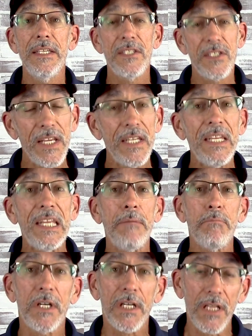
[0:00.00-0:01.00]
Sydney
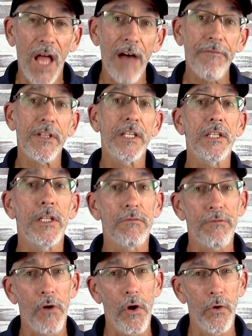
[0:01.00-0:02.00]

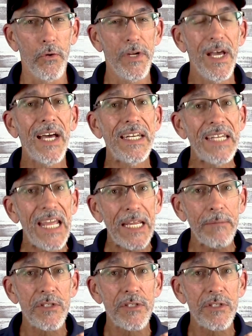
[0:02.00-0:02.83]
McLaughlin-Levrone, a name